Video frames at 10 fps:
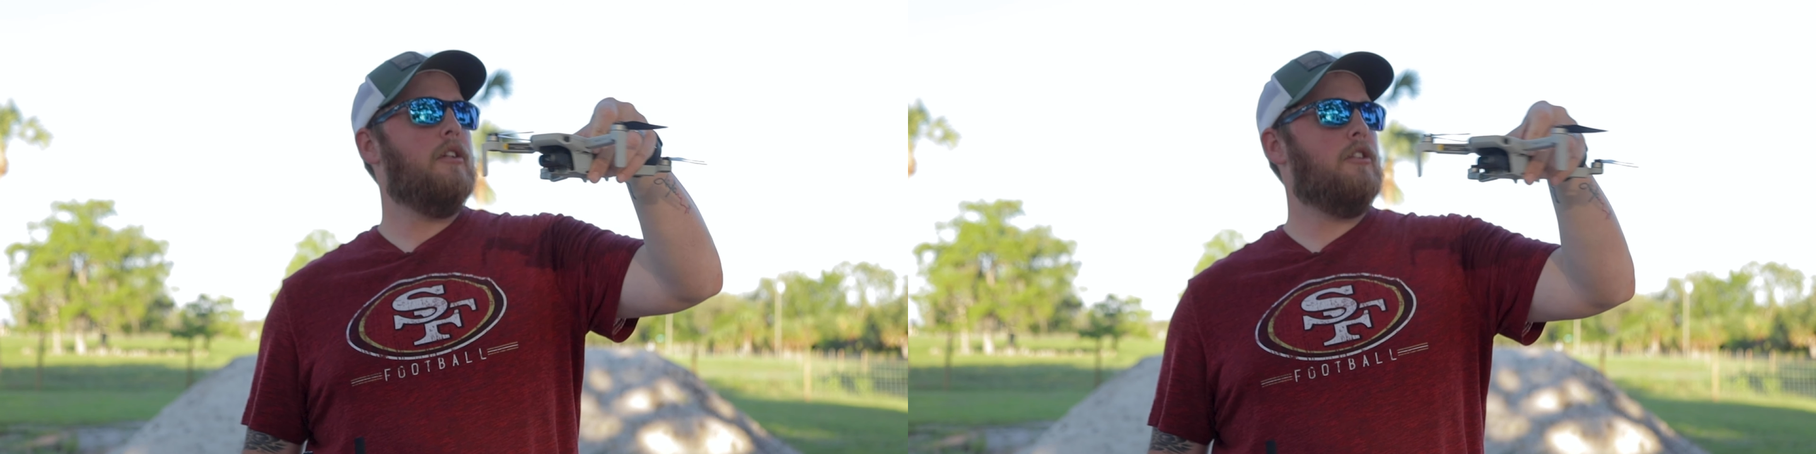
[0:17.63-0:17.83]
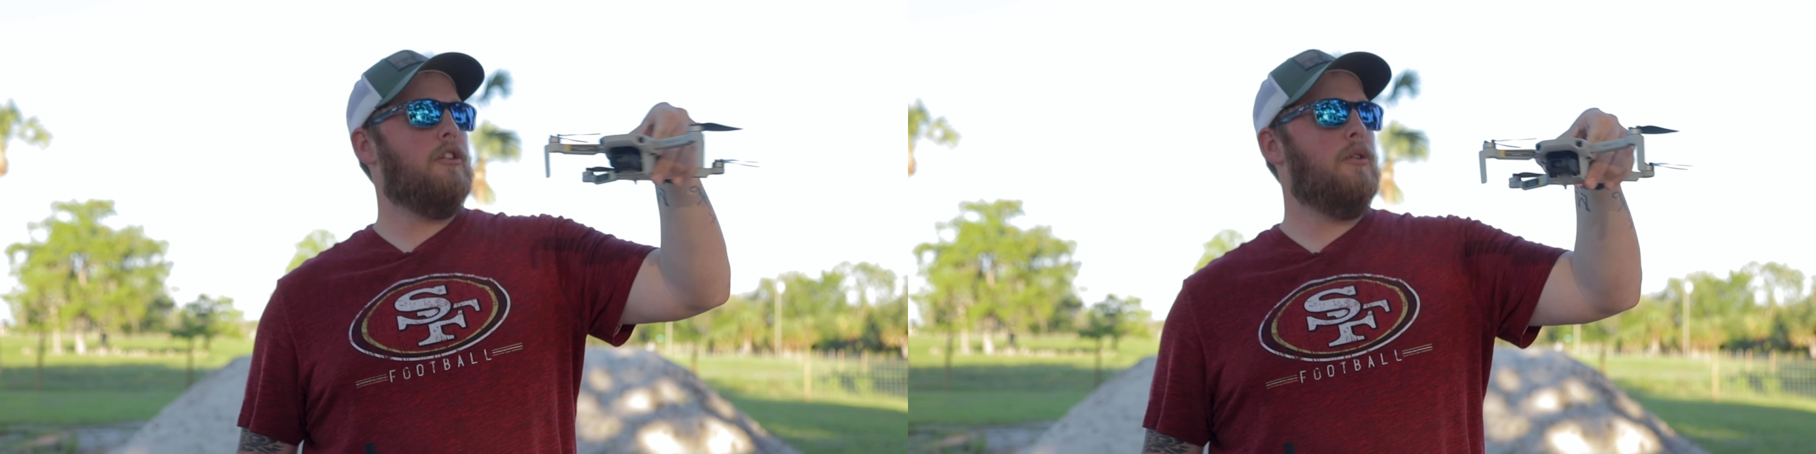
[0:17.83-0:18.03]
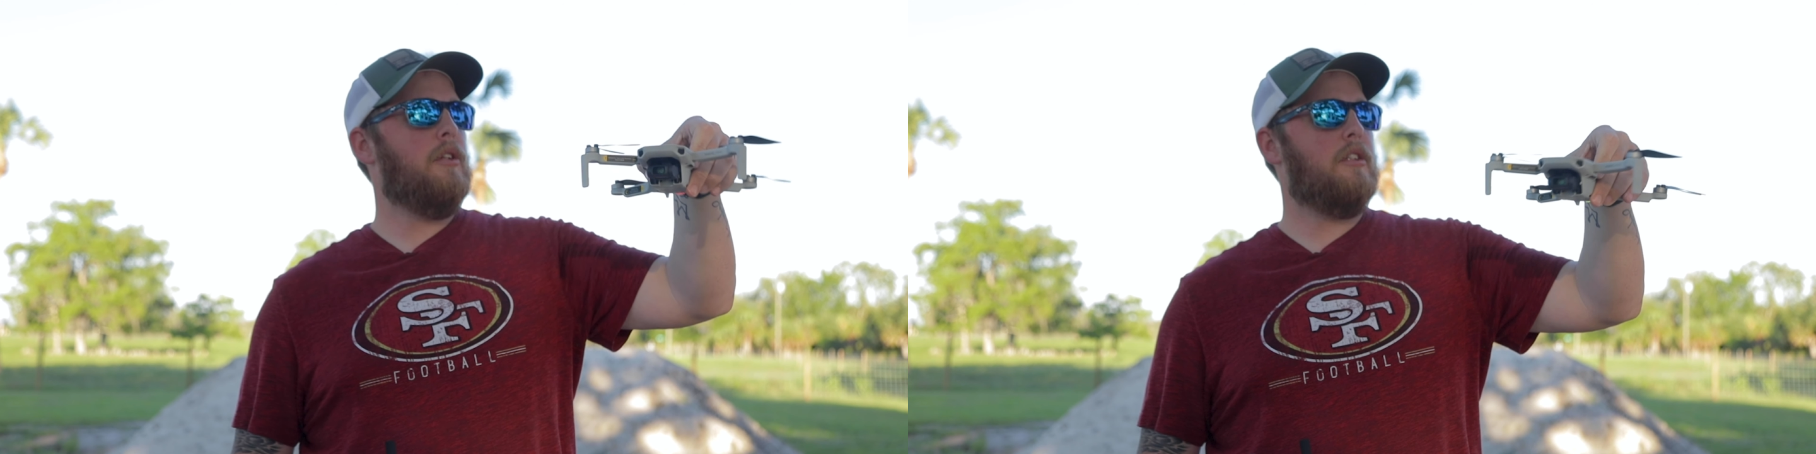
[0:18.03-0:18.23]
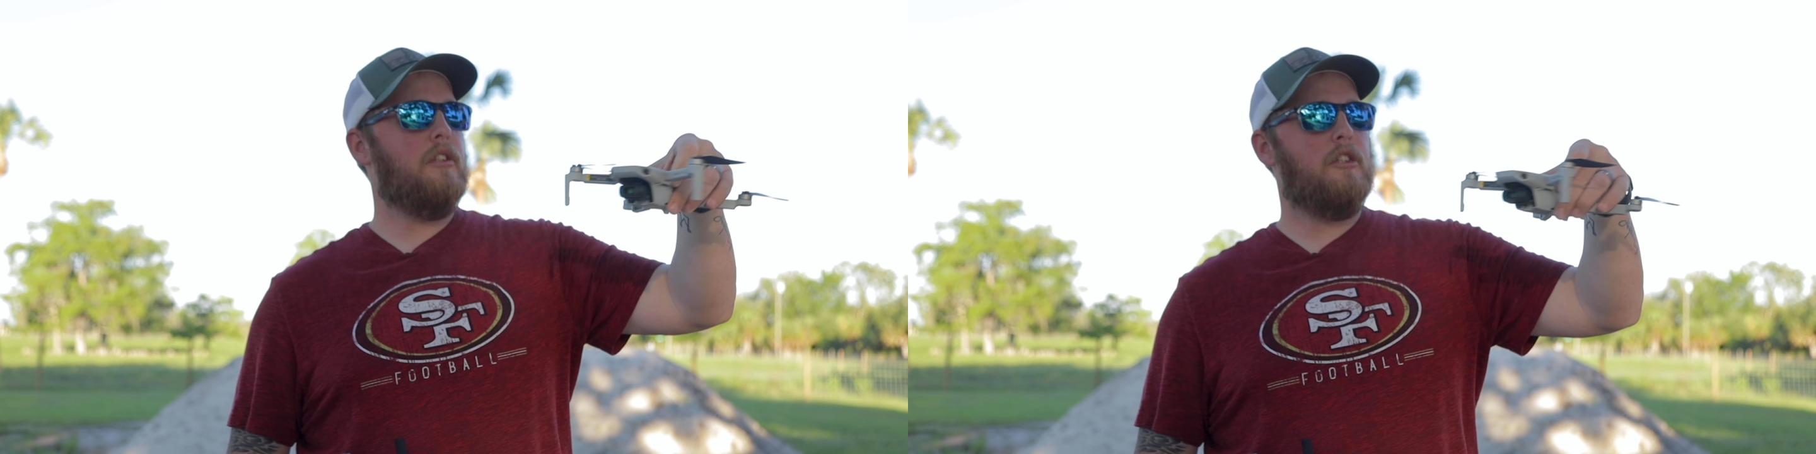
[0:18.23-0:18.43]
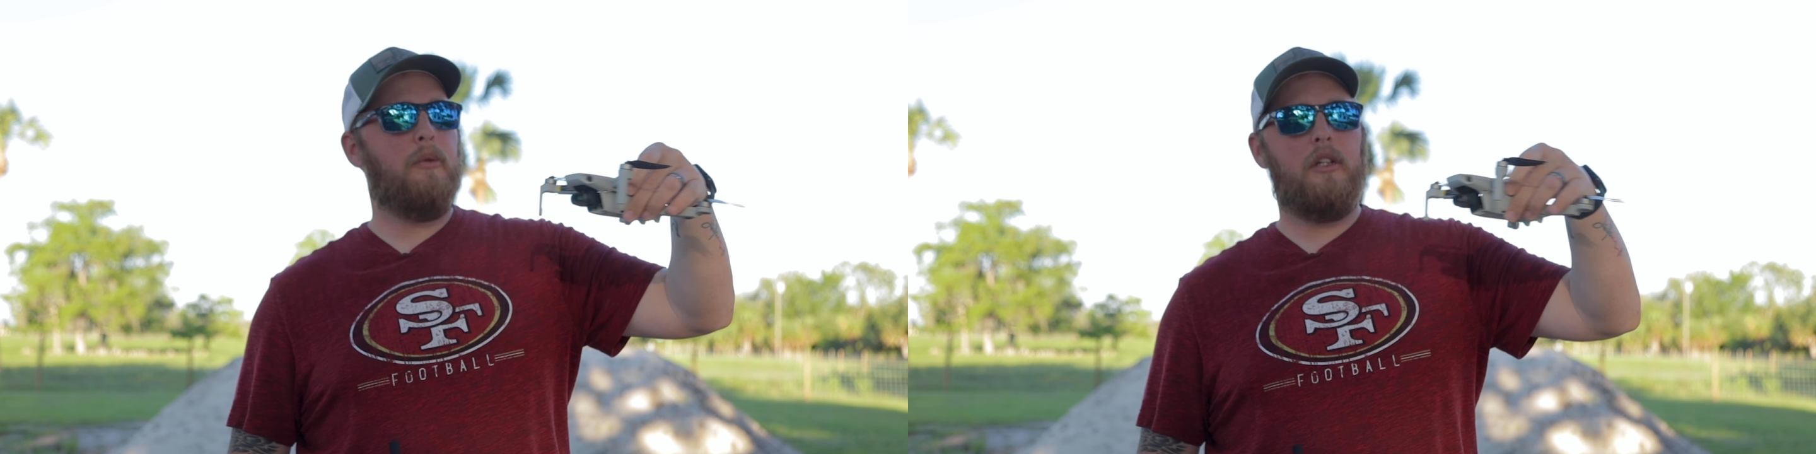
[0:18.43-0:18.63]
to do this
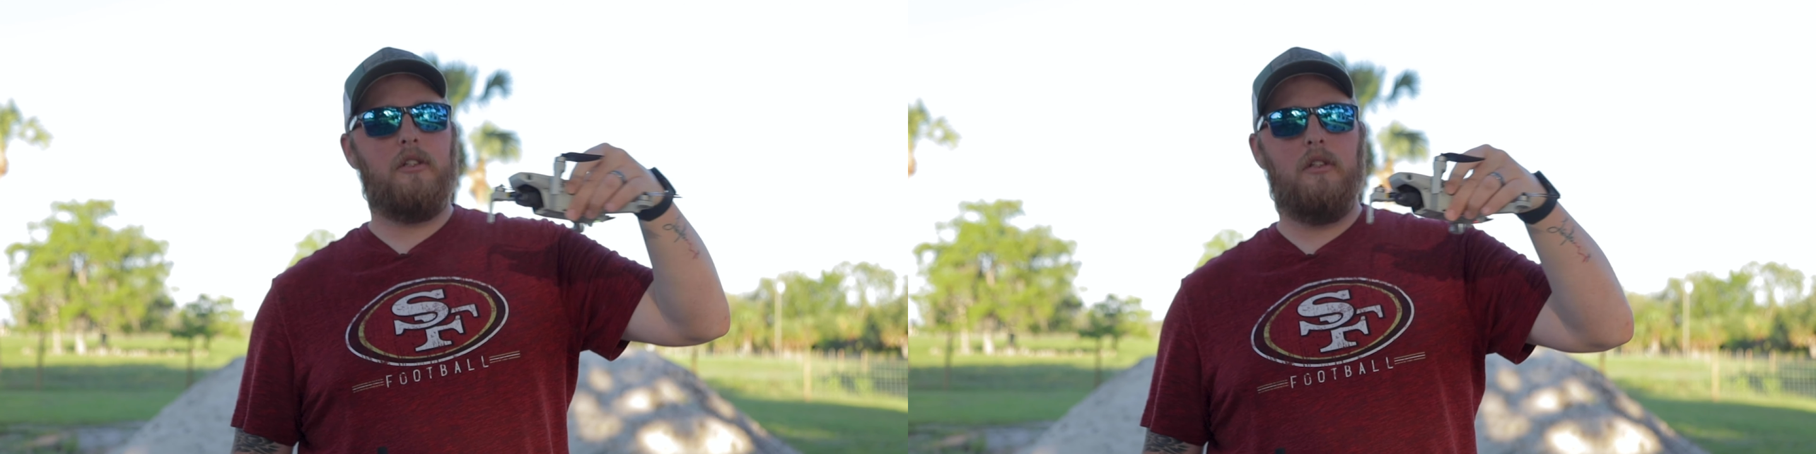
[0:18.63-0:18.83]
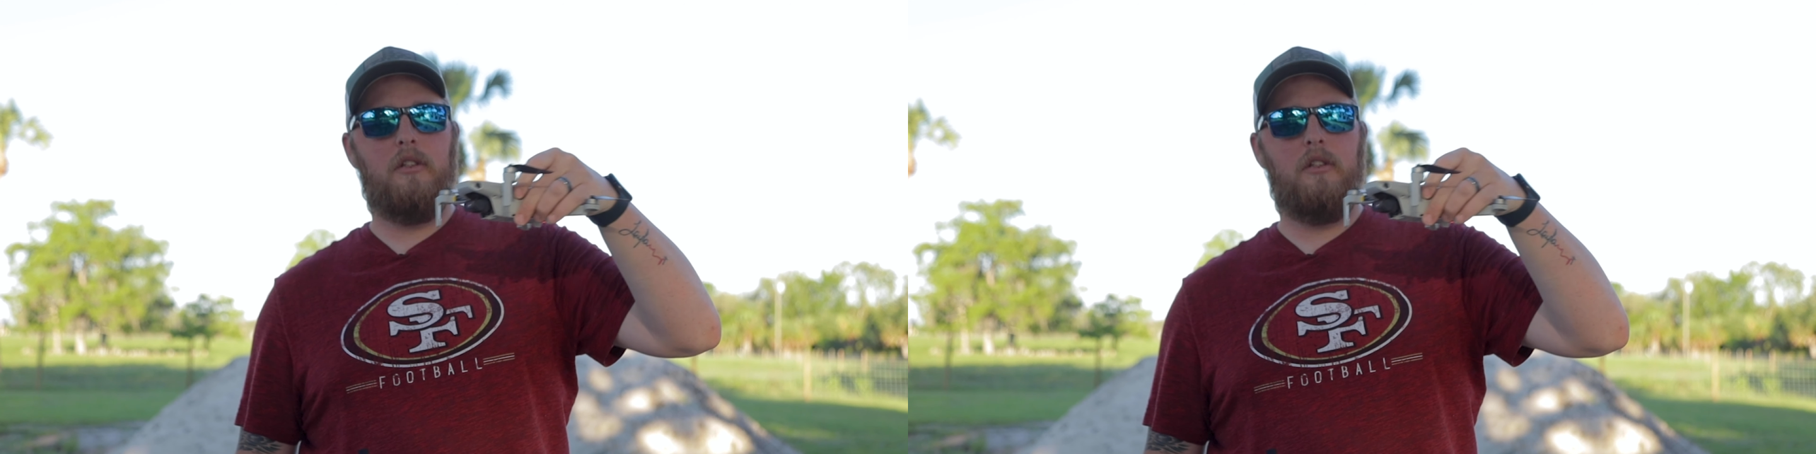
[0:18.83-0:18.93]
inspection.